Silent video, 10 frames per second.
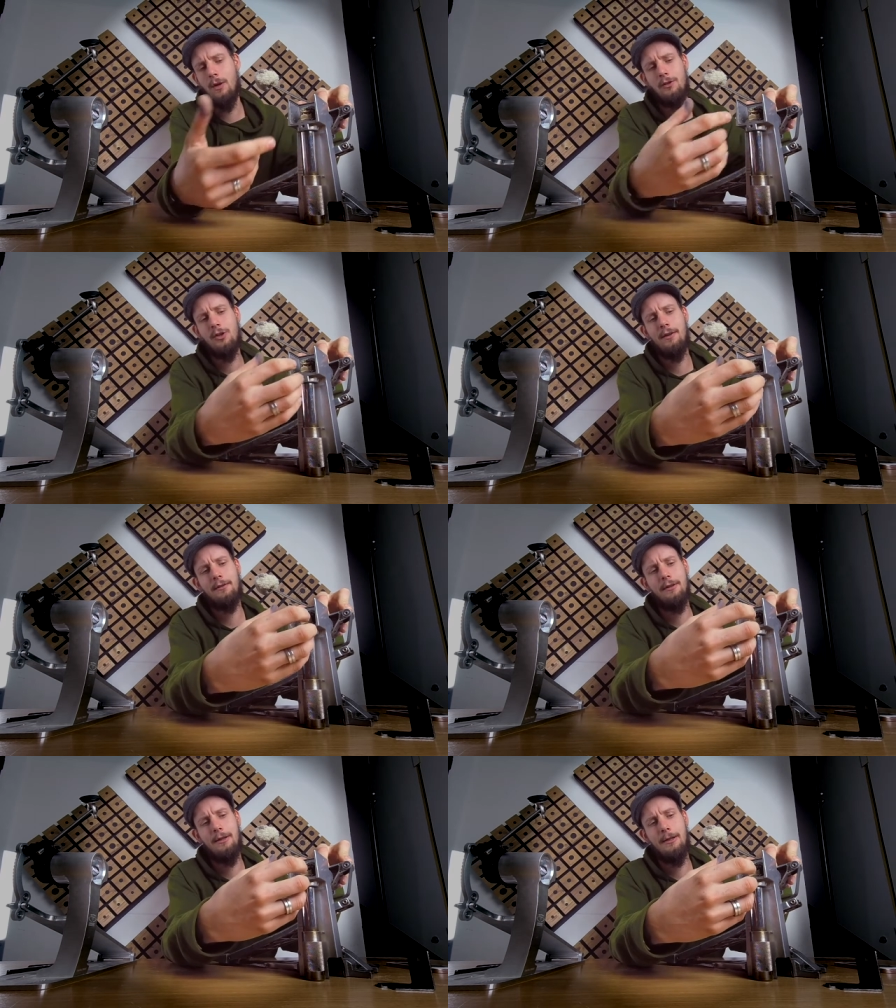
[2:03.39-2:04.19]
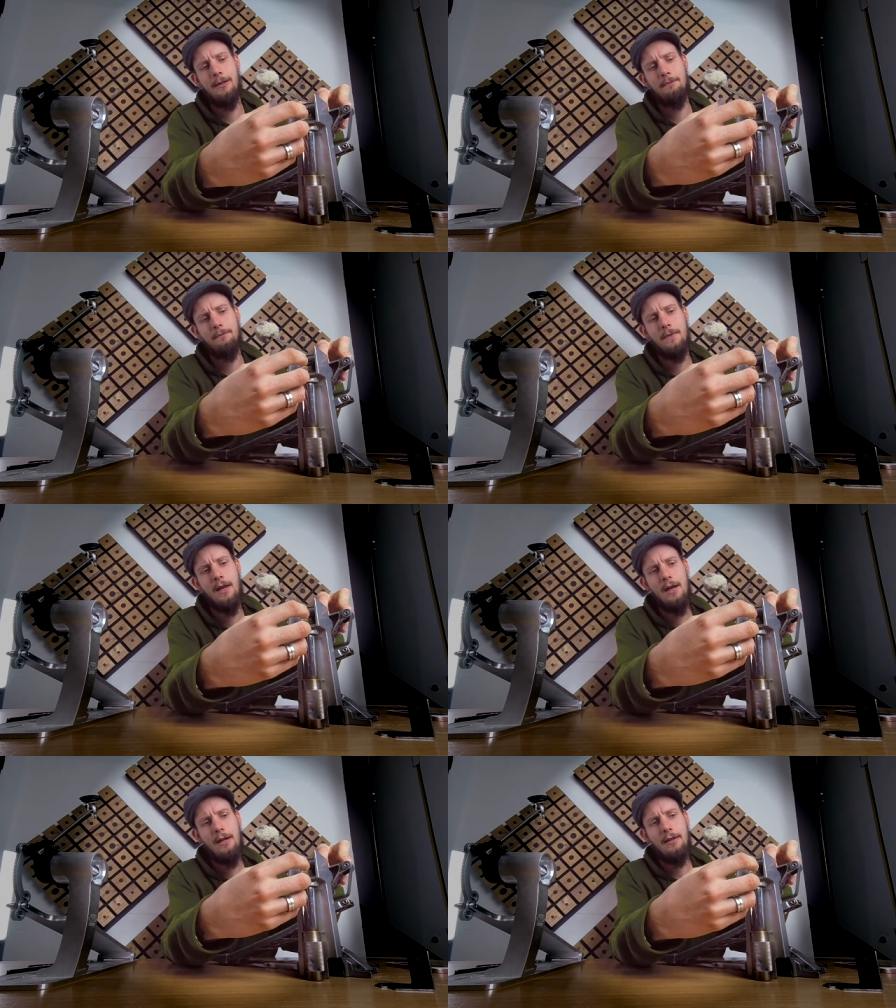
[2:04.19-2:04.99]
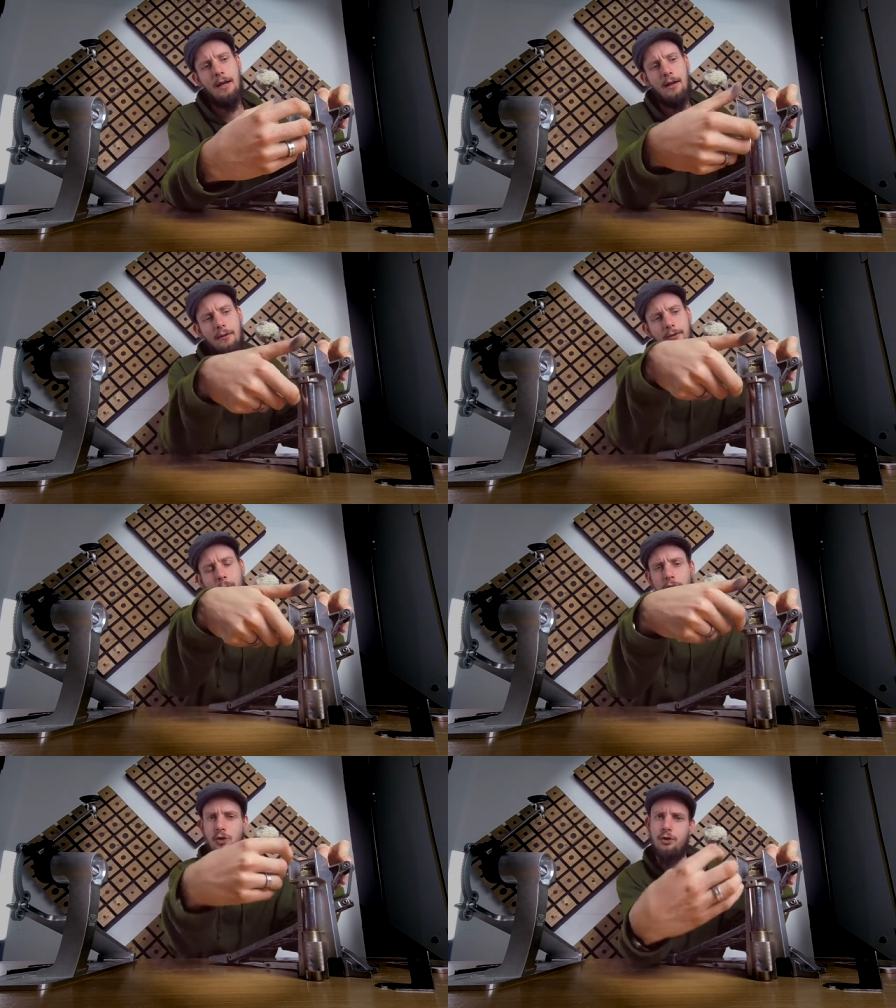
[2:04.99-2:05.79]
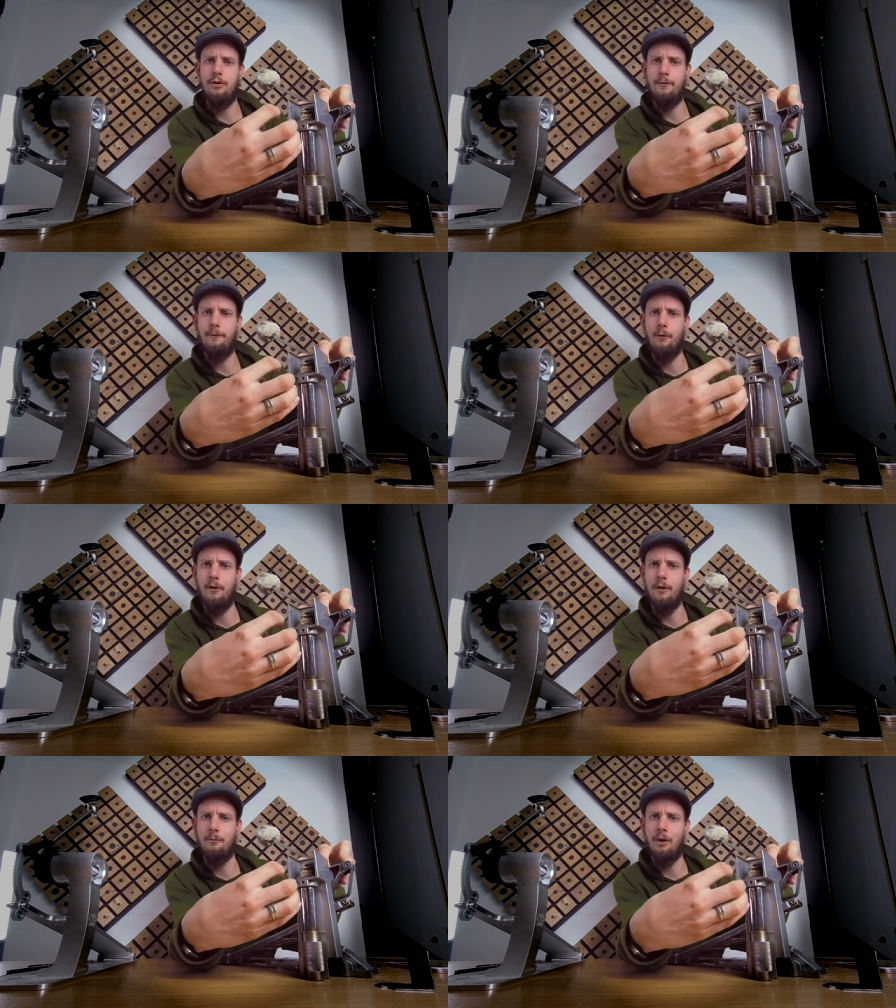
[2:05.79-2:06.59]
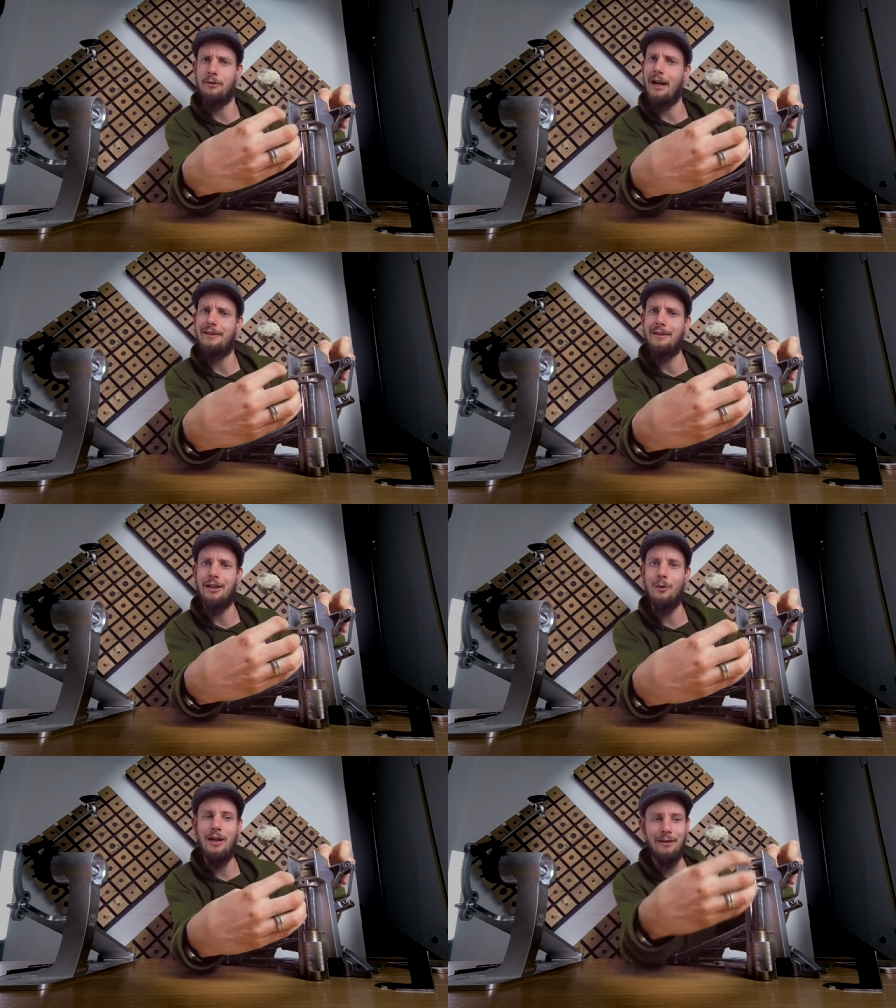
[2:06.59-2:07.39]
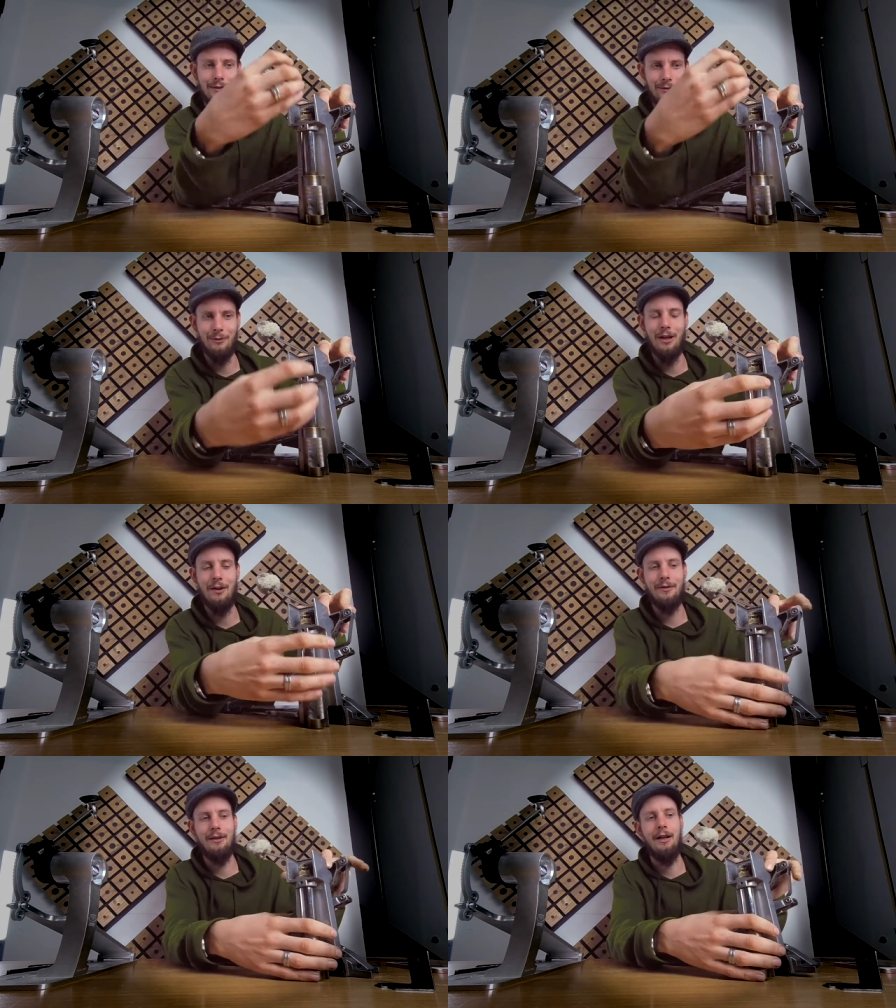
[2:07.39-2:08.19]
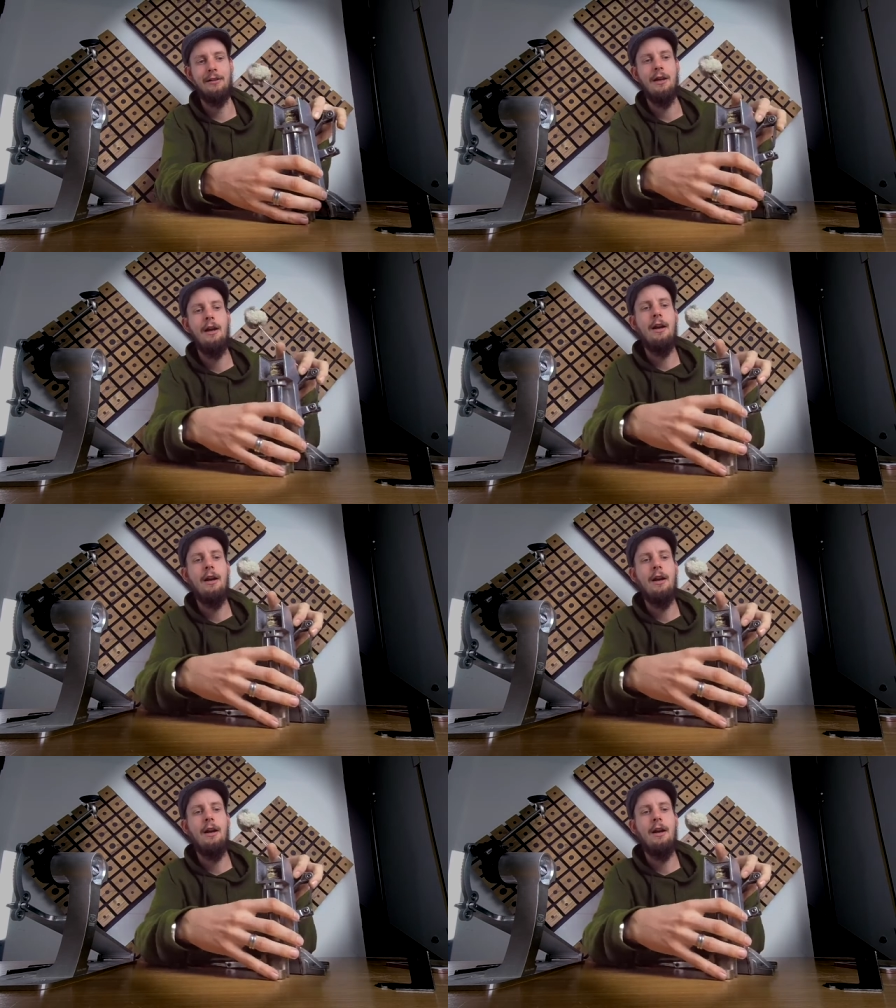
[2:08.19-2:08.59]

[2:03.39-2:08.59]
just switched for about 90 degrees to downside.